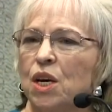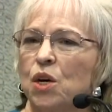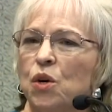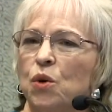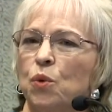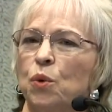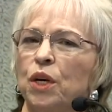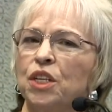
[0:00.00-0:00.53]

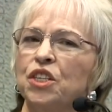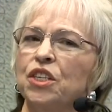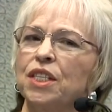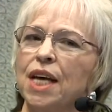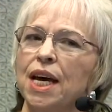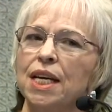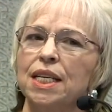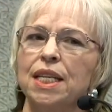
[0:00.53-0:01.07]
which
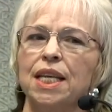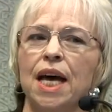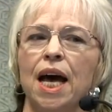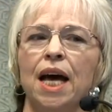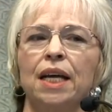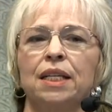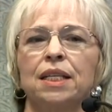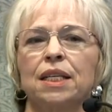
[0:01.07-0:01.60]
said
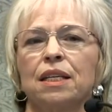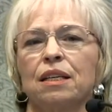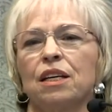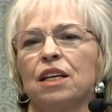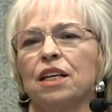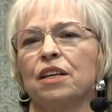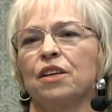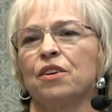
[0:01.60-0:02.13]
that
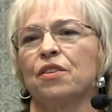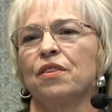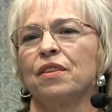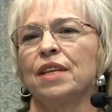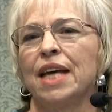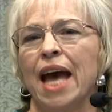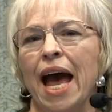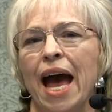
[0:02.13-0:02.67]

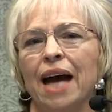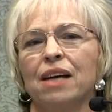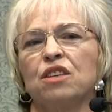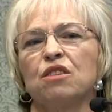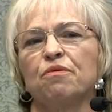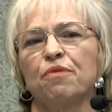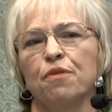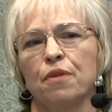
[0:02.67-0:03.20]
the act
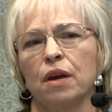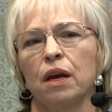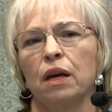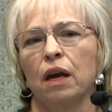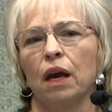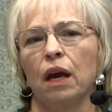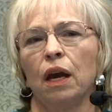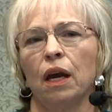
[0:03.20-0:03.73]
of
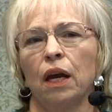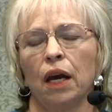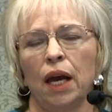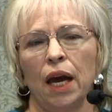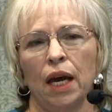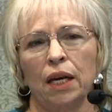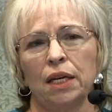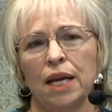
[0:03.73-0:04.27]
thinking
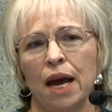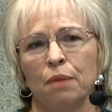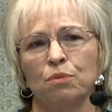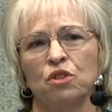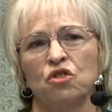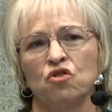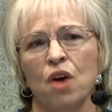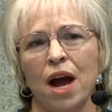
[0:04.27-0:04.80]
and
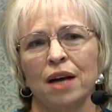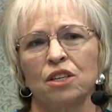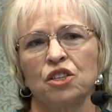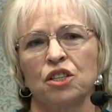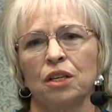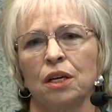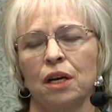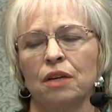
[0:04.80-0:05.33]

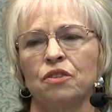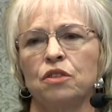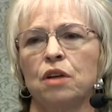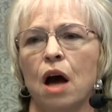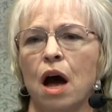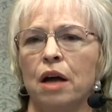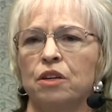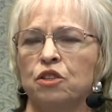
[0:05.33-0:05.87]
abstraction is
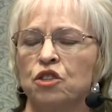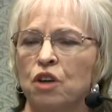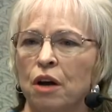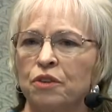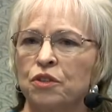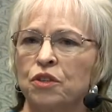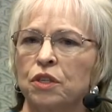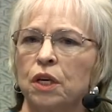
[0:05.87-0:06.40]
not
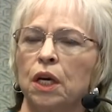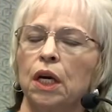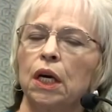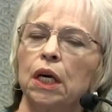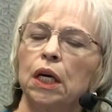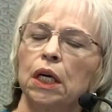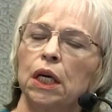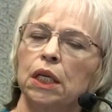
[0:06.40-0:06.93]
just
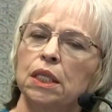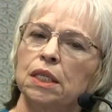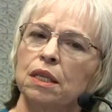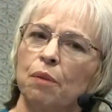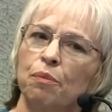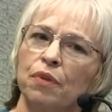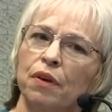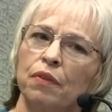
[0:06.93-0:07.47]

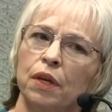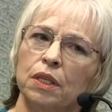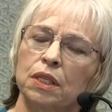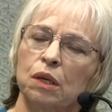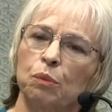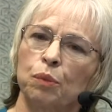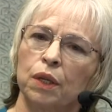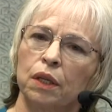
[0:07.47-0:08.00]
something that's
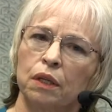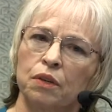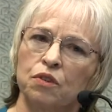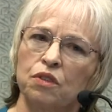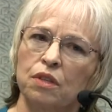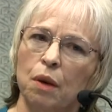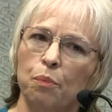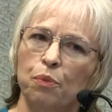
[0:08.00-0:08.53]
completely
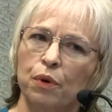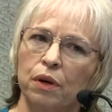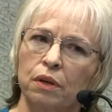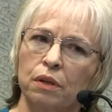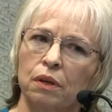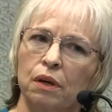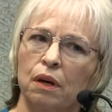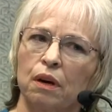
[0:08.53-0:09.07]
separate
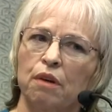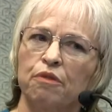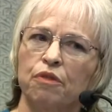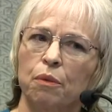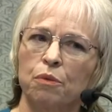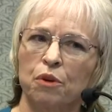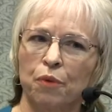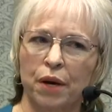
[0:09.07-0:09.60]

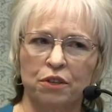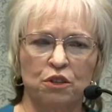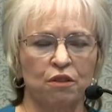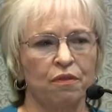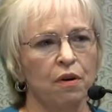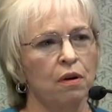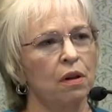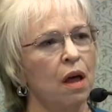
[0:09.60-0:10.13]
from the rest of
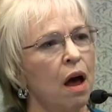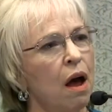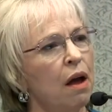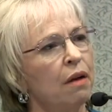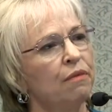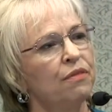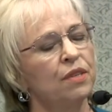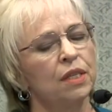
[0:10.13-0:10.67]
our
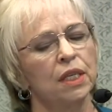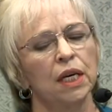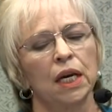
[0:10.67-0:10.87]
lives,